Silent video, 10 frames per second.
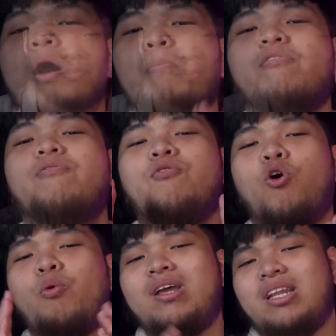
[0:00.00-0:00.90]

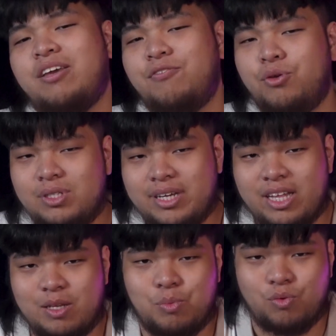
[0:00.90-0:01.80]
Before we leave you to
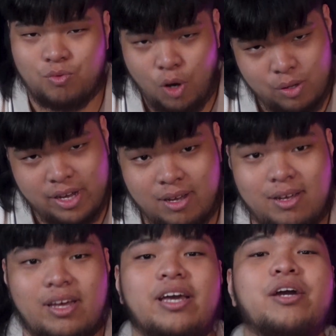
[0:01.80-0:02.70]
get the ball
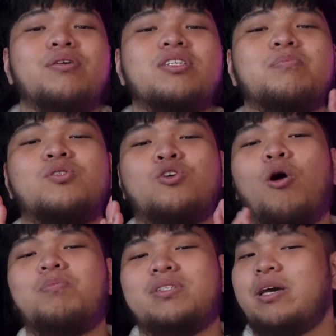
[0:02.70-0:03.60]
rolling, here are some
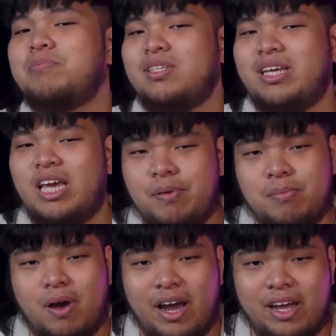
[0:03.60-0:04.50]
top tips to keep
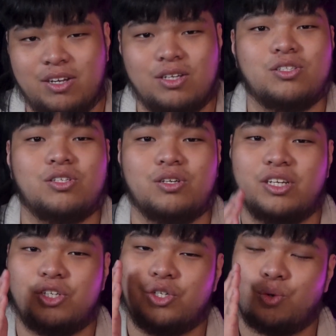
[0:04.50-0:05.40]
in mind to
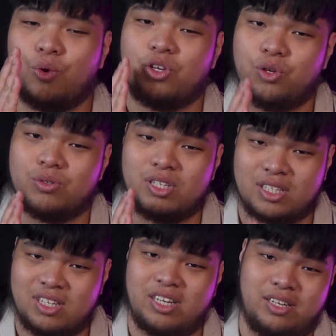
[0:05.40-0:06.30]
ensure you
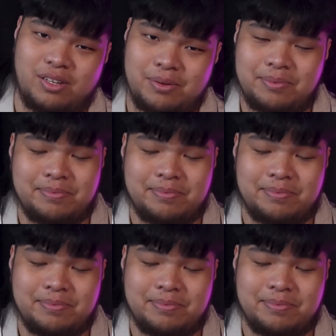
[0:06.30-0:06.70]
succeed.